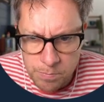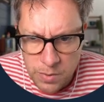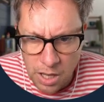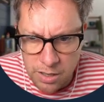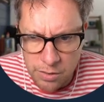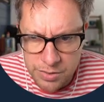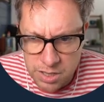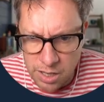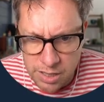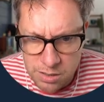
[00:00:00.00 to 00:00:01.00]
then obviously
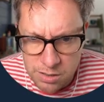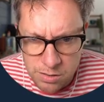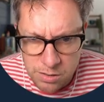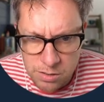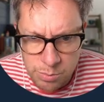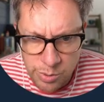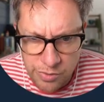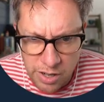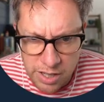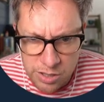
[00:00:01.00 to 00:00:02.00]
I need to
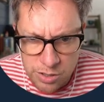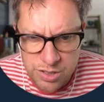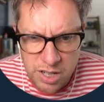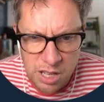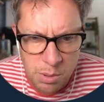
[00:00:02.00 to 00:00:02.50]
provide a username,